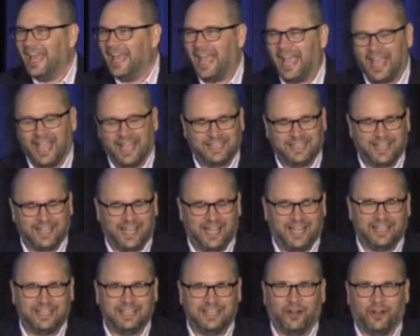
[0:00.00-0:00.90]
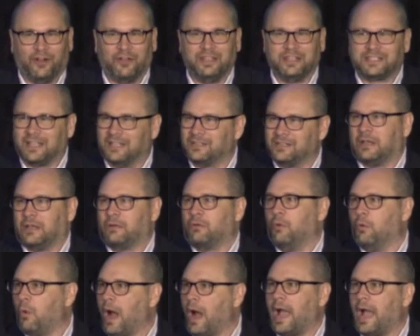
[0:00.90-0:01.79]
And, he says, like,
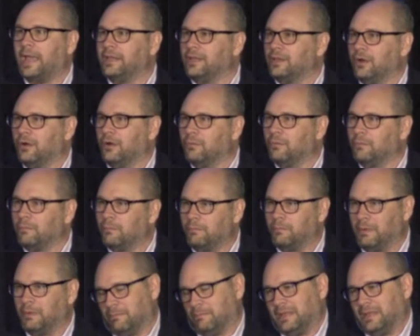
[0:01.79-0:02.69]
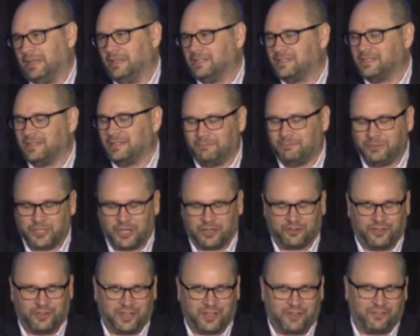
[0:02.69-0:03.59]
well, why, but he's
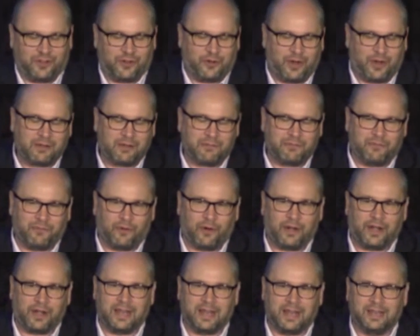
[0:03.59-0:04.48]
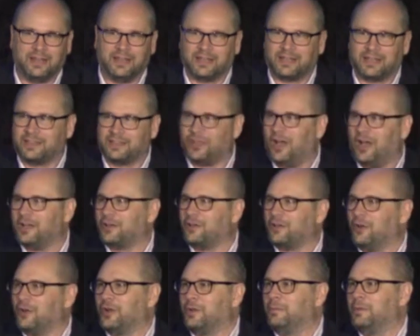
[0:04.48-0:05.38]
generally given credit for it. And the thought
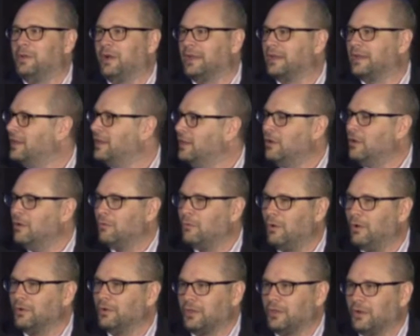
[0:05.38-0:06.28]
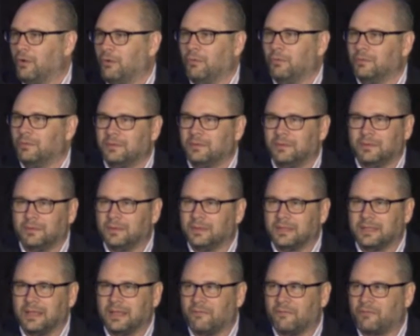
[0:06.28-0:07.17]
occurred to me, like, well,
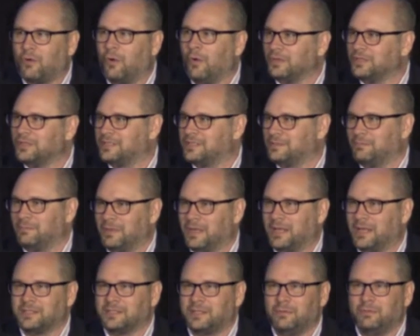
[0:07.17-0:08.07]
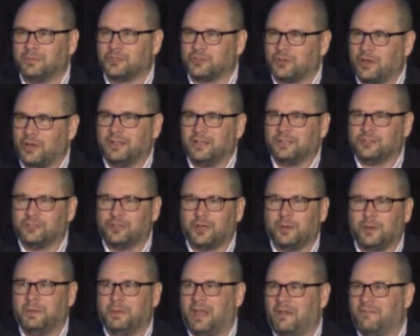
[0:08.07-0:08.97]
of course, because he was trying to
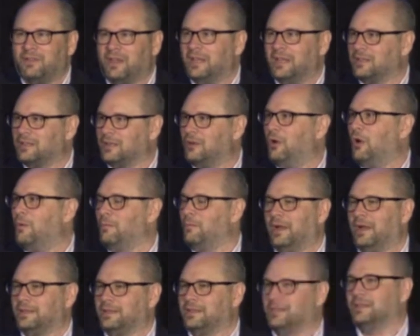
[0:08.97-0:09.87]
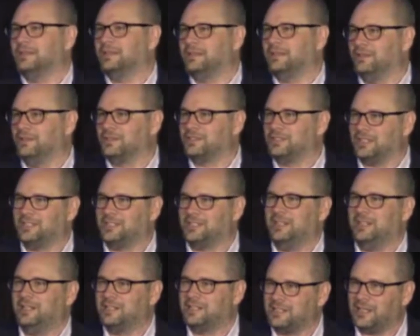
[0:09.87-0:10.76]
circumnavigate the globe in like the
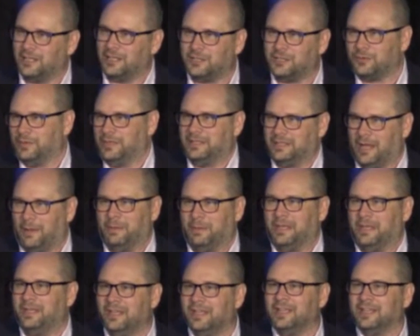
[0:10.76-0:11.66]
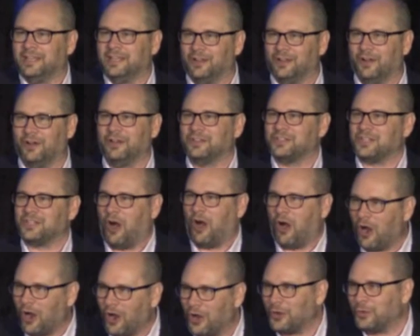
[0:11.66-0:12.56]
16th century, dummy. It was
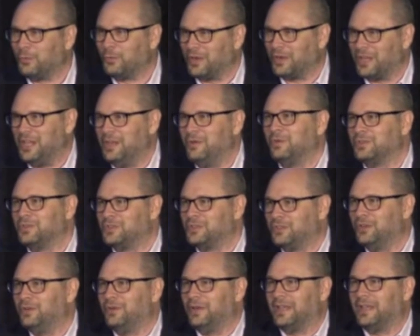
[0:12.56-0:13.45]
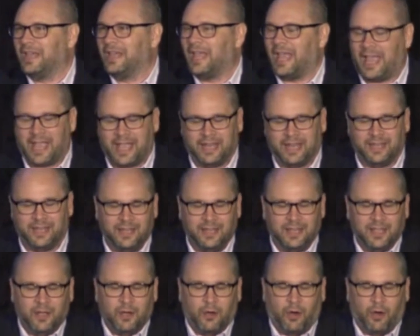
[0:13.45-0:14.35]
hard what he was doing. And
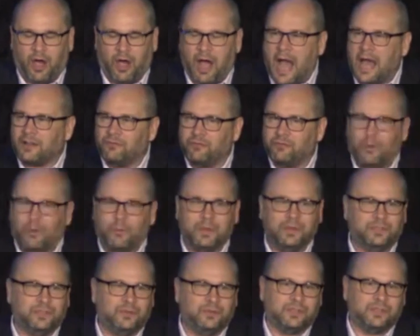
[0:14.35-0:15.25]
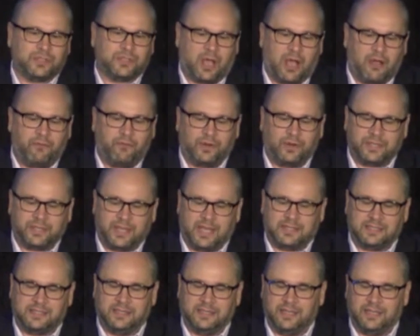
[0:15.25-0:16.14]
a lot of what we do in software
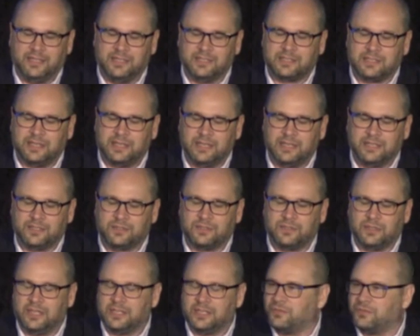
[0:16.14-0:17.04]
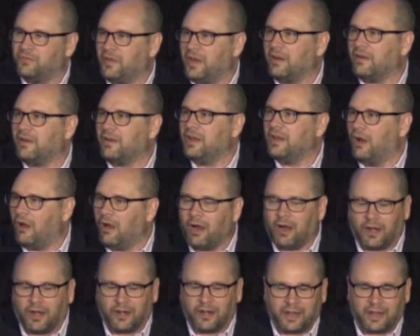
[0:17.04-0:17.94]
testing is very
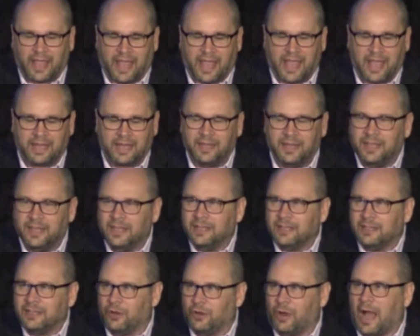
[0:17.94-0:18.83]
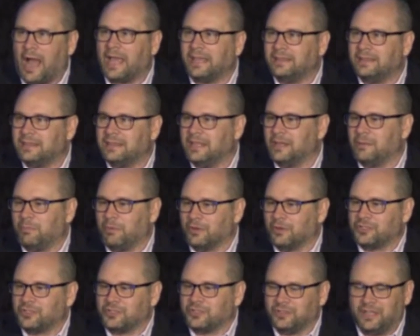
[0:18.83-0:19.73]
hard. And, I think
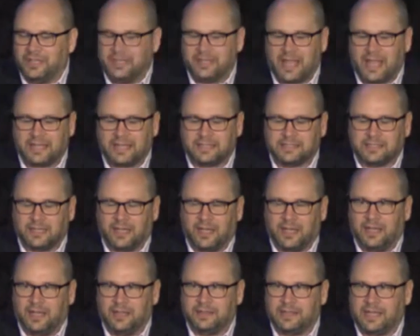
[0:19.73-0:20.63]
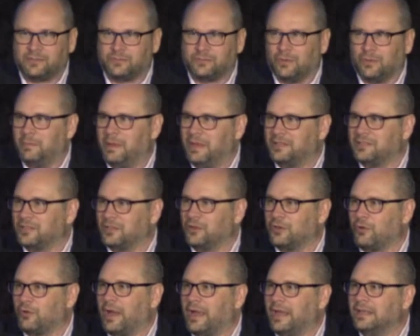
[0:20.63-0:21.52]
personally that's what makes
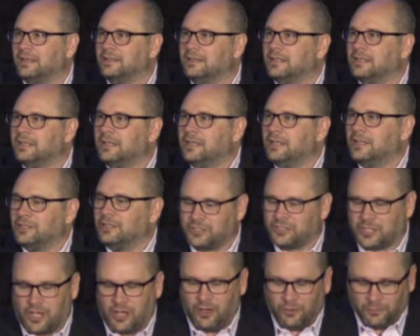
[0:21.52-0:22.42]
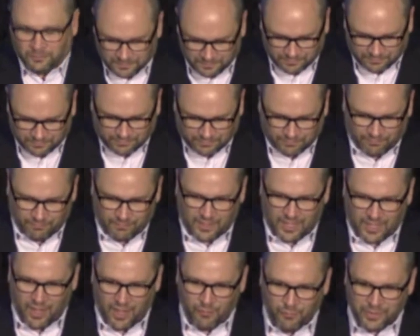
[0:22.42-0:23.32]
it great. So
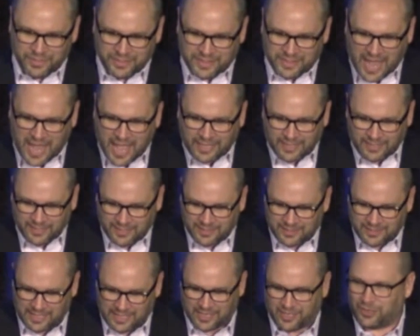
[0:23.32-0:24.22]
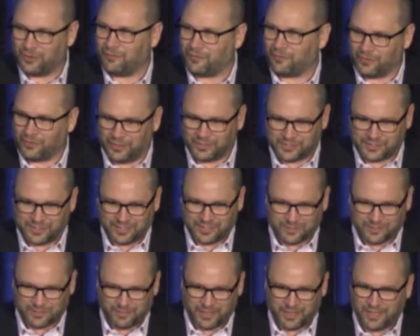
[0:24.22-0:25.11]
with that, thank you for
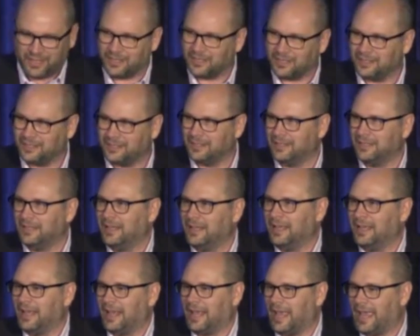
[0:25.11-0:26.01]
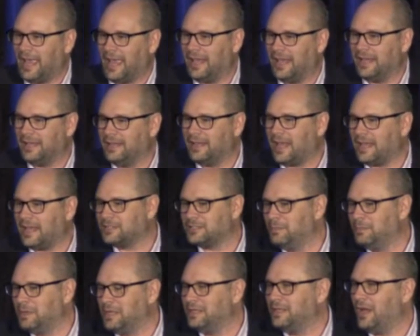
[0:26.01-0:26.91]
listening to me. And
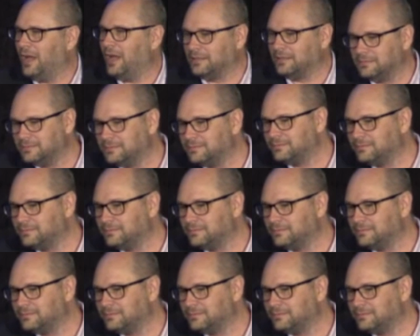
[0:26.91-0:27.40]
that's me done.